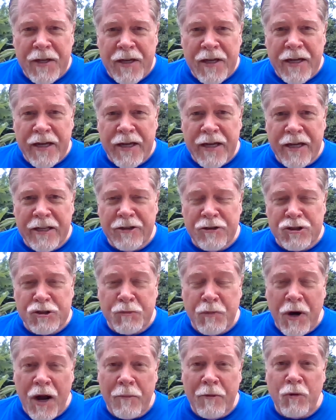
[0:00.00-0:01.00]
And there's a
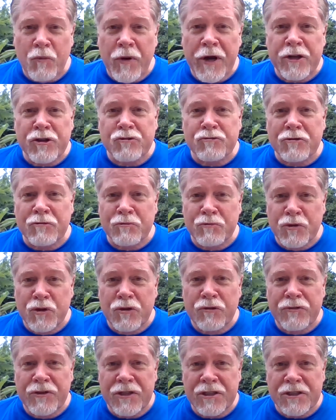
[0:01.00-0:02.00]
proper way to
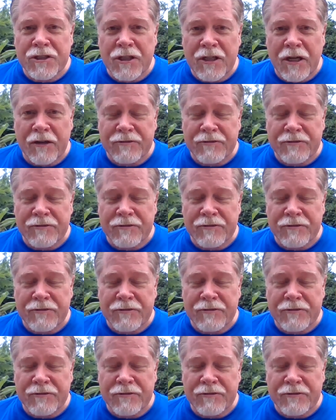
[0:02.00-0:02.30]
remove these gloves.